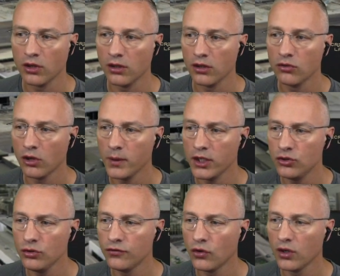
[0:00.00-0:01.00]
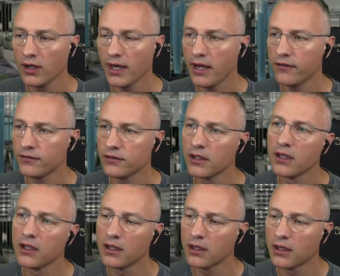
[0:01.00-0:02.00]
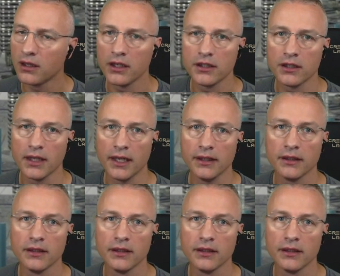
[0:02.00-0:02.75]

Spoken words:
runway 24 left, clear to land.